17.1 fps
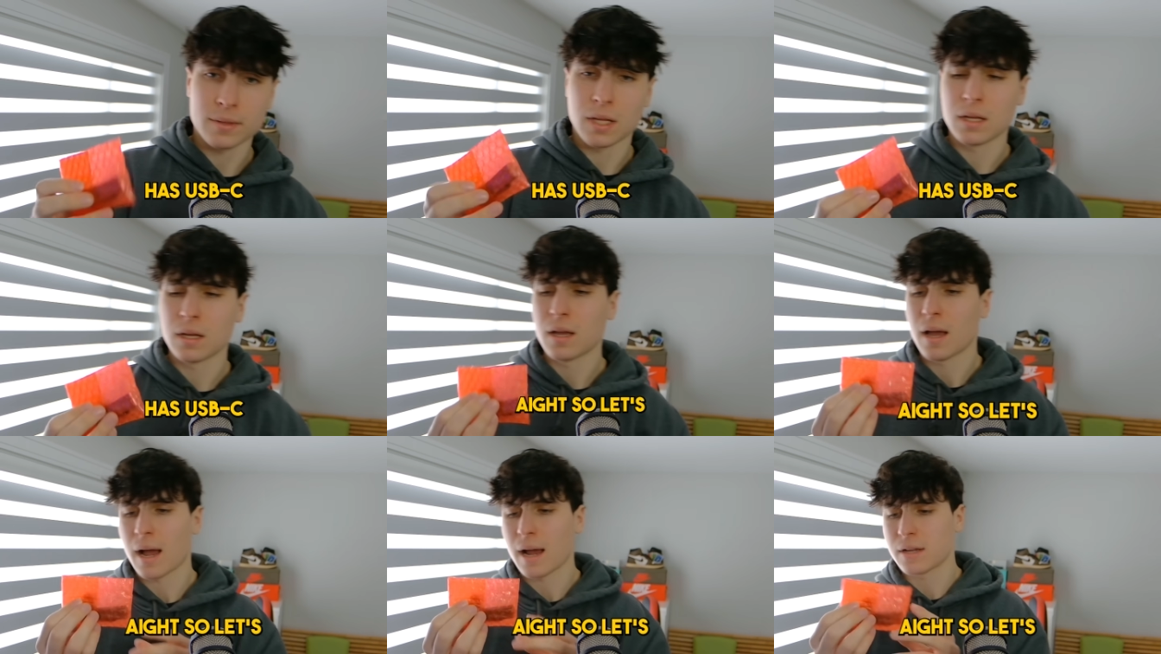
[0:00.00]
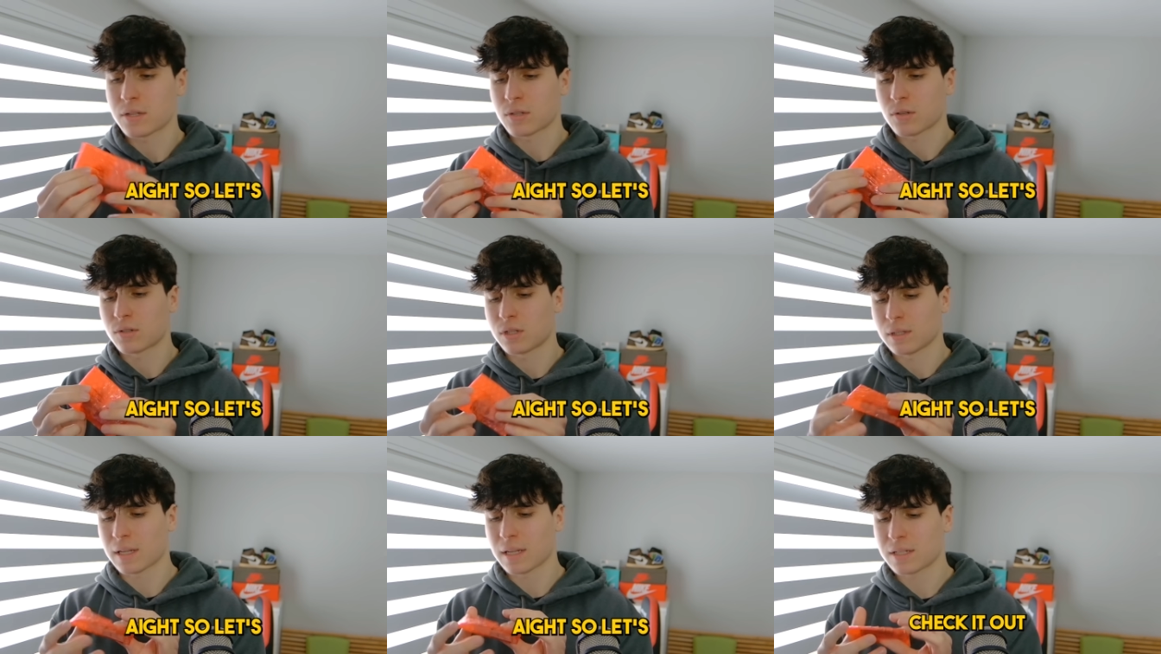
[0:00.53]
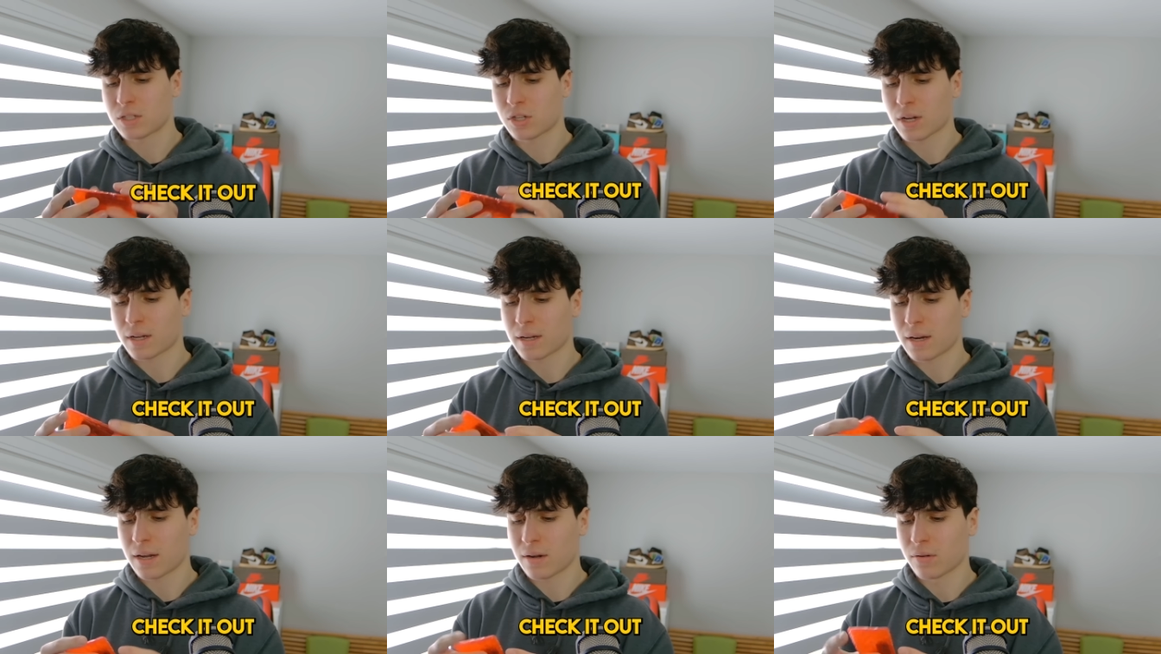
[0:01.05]
All right, so let's
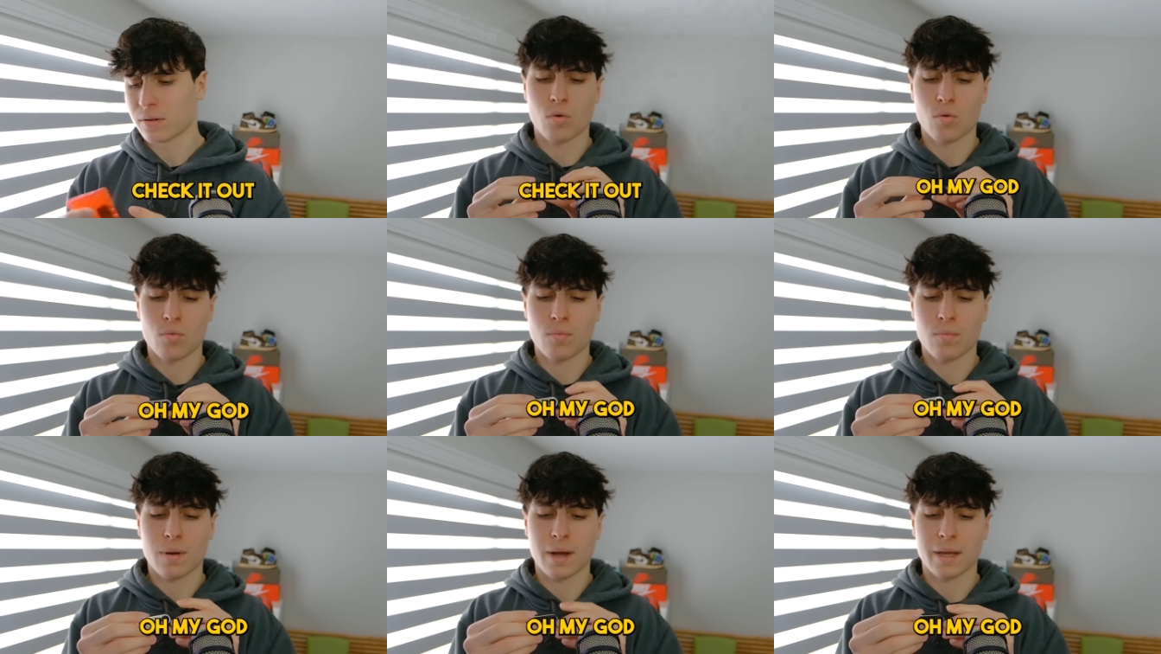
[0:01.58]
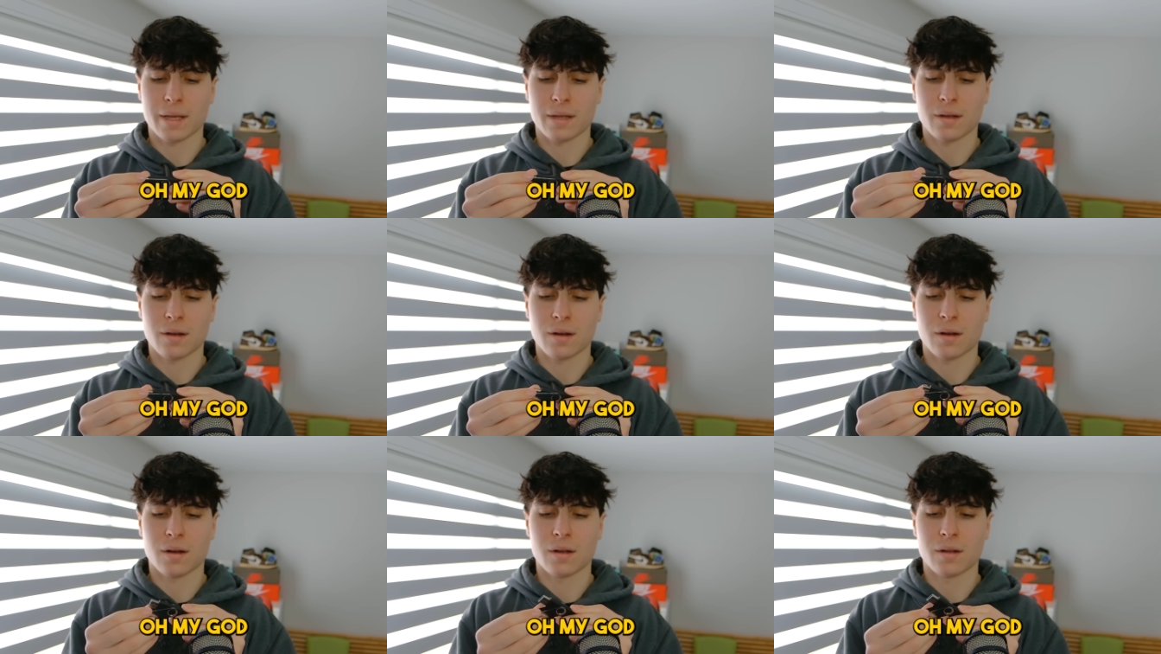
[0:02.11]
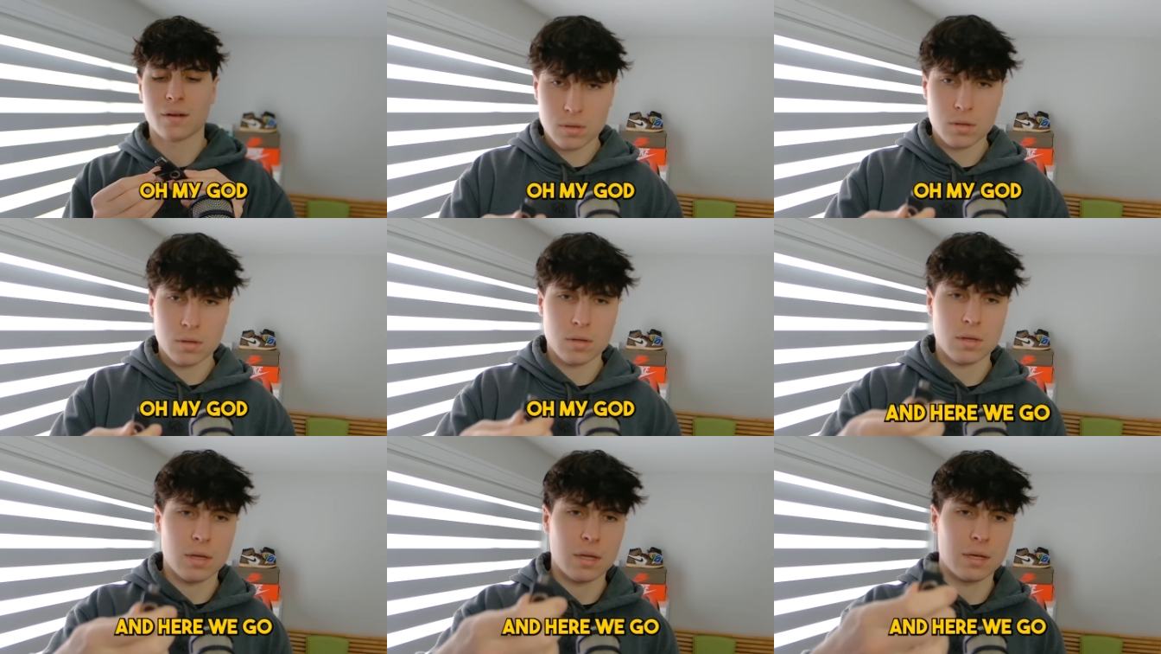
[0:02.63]
check it out. Oh my God.
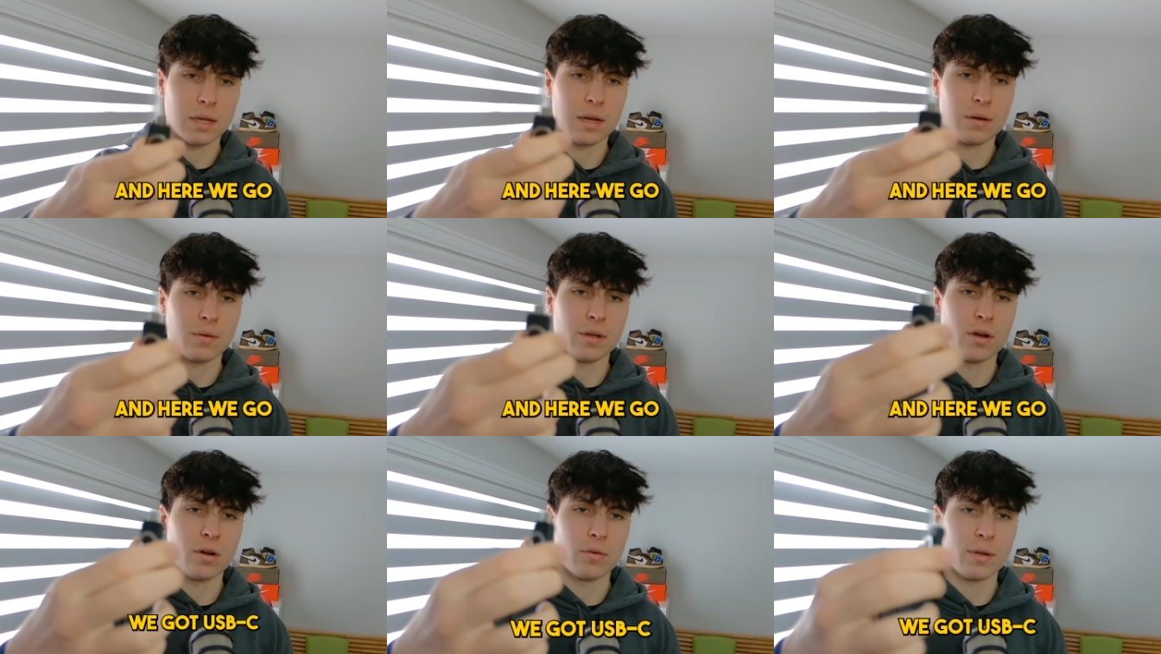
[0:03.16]
And here we go.